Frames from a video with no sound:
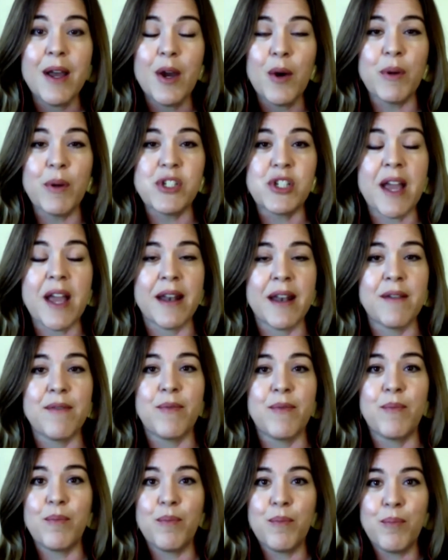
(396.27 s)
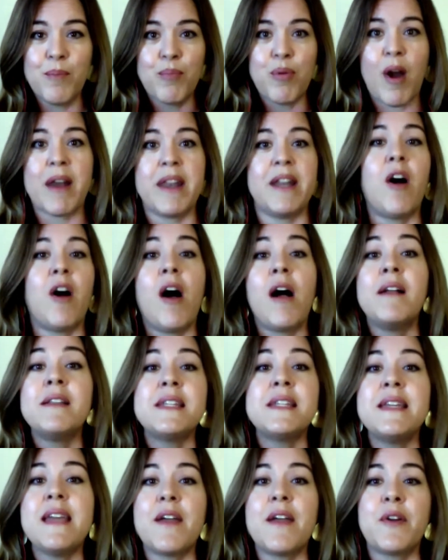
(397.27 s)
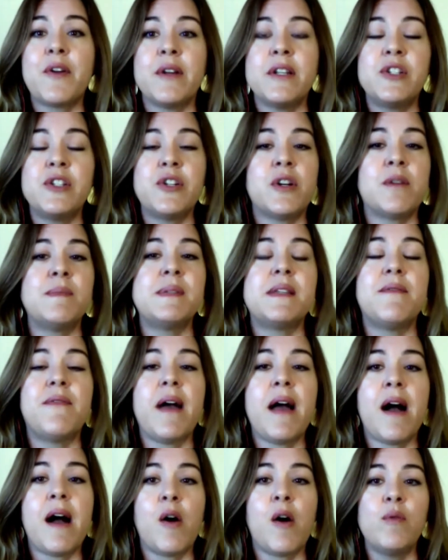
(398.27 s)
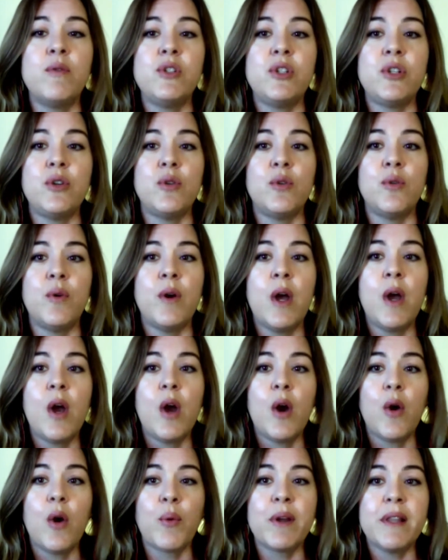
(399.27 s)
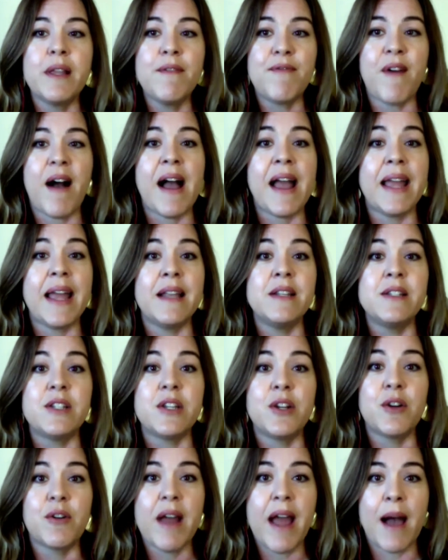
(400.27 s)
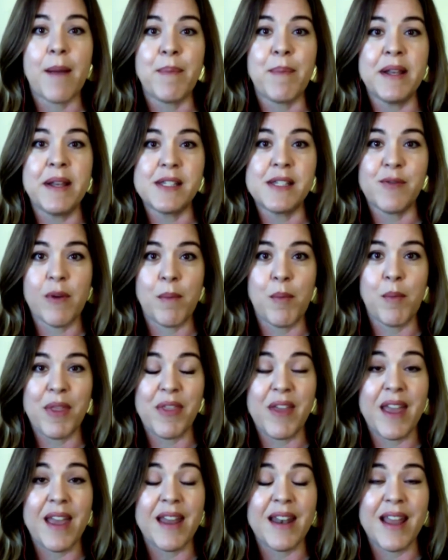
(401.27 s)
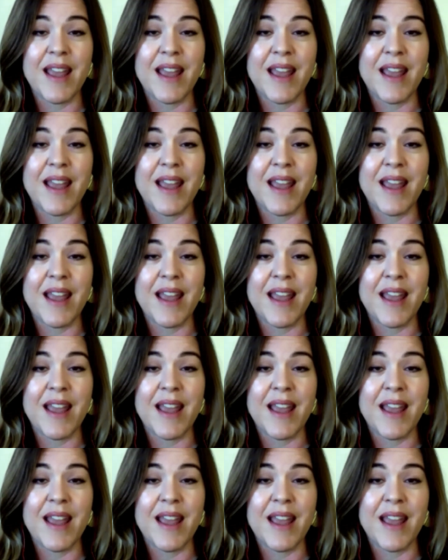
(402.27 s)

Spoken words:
which kind of brought it all together in terms of how to really find your happiness from within.